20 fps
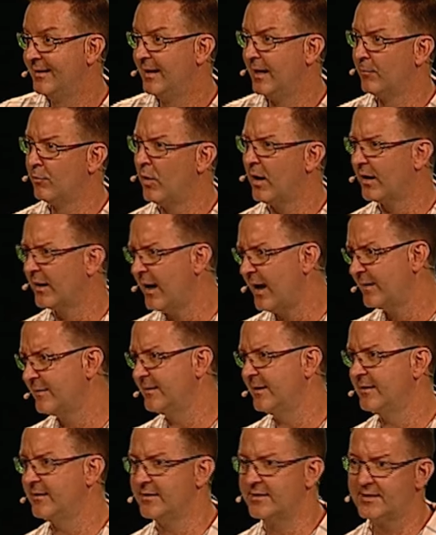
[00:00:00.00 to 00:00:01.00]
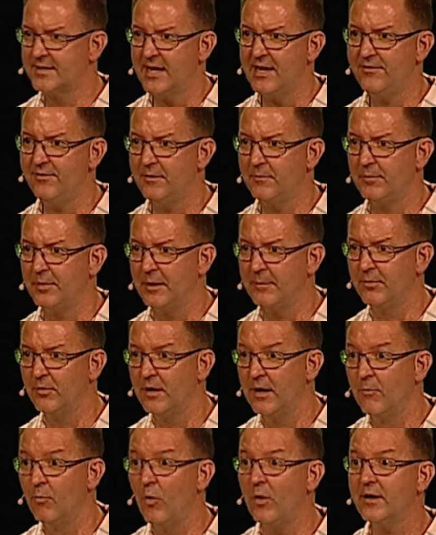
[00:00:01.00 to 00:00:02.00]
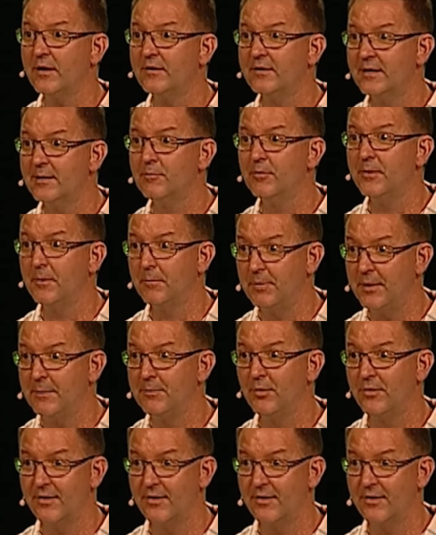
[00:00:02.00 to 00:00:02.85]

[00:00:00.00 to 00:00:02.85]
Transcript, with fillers: and what God did in saving people and what he did with the people